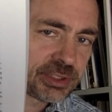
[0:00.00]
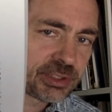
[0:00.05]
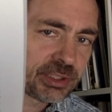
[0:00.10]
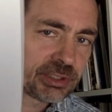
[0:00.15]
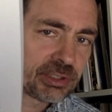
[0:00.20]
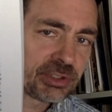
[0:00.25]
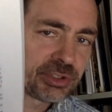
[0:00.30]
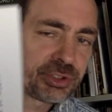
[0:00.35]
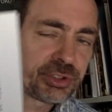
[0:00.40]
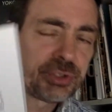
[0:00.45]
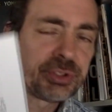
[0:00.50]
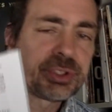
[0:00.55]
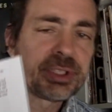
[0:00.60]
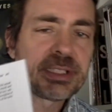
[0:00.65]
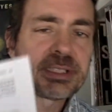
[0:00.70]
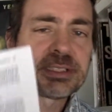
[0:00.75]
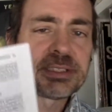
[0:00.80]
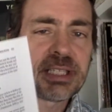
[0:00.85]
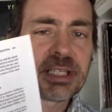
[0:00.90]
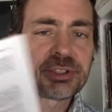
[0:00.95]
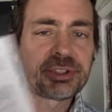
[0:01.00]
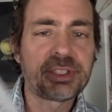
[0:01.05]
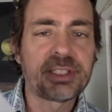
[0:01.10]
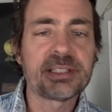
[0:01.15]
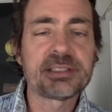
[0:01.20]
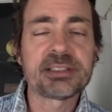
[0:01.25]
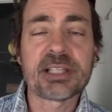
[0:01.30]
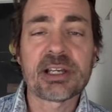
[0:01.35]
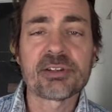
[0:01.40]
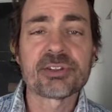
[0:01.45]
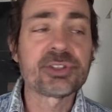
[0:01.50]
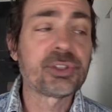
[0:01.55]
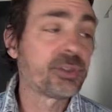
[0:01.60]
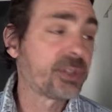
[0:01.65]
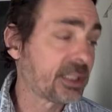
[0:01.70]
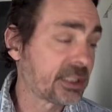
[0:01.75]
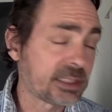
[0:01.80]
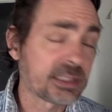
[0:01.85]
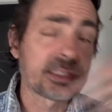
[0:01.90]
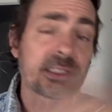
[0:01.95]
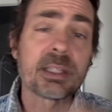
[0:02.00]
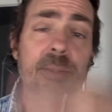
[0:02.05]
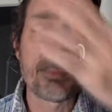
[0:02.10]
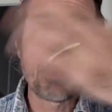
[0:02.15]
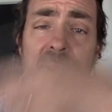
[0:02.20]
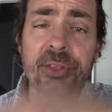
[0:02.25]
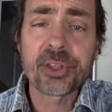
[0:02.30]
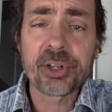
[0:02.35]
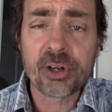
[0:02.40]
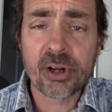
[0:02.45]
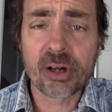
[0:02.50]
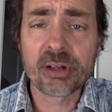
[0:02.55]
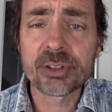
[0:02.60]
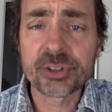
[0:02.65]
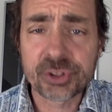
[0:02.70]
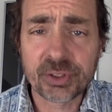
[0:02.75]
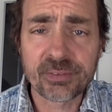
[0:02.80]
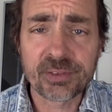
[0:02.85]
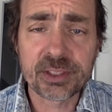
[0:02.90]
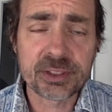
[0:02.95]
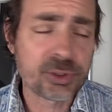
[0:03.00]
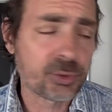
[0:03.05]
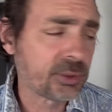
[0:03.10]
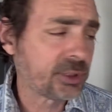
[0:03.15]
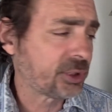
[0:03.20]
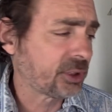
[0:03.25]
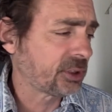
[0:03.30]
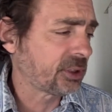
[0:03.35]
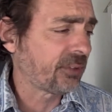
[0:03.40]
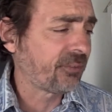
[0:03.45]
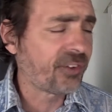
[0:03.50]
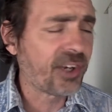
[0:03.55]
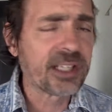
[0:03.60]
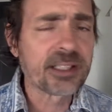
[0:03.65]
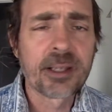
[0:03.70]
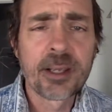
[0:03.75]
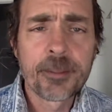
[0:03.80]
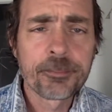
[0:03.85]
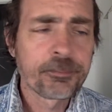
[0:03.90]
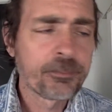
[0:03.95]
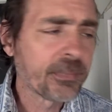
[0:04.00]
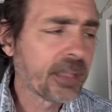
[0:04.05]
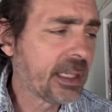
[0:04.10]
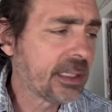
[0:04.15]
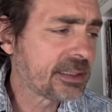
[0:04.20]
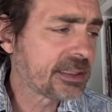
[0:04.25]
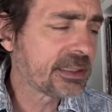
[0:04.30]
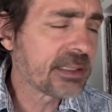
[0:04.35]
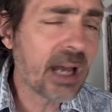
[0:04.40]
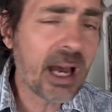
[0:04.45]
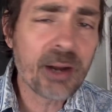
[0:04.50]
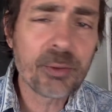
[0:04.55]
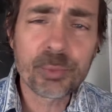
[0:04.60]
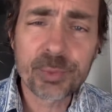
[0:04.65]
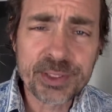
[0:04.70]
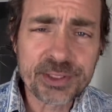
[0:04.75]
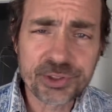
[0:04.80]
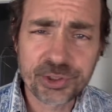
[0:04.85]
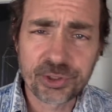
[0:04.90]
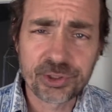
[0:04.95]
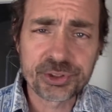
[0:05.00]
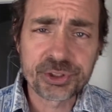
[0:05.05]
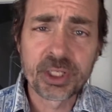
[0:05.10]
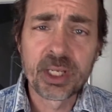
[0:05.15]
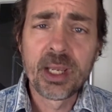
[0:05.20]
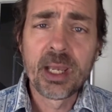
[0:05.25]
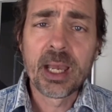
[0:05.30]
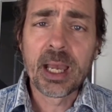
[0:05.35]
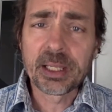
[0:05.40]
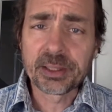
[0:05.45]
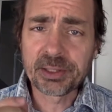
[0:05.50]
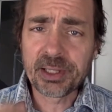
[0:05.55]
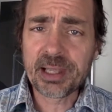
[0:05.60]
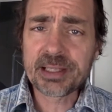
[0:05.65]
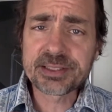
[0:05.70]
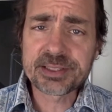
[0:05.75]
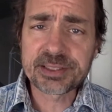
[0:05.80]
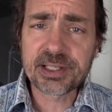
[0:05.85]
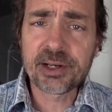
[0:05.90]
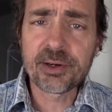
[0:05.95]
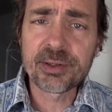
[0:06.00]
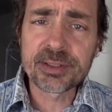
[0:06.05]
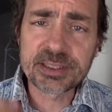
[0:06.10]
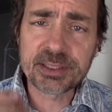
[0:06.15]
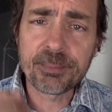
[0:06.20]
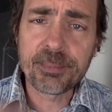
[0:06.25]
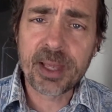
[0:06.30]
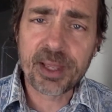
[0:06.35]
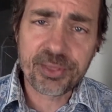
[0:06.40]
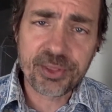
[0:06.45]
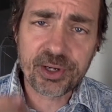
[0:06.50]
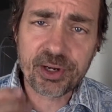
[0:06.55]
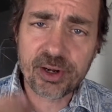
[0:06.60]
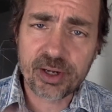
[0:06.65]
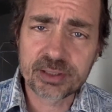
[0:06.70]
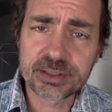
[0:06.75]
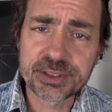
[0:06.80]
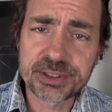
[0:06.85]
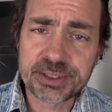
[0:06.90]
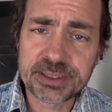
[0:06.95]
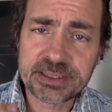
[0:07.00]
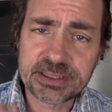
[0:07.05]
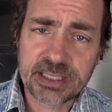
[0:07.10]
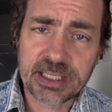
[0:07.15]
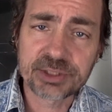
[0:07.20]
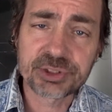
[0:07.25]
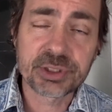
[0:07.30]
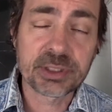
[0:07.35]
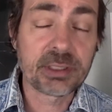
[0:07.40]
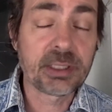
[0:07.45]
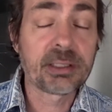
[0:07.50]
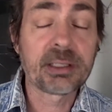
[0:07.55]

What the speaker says: Like, there's usually a section that tells you this is the methodology of this research. In fact, it's not research unless there is a methodology section.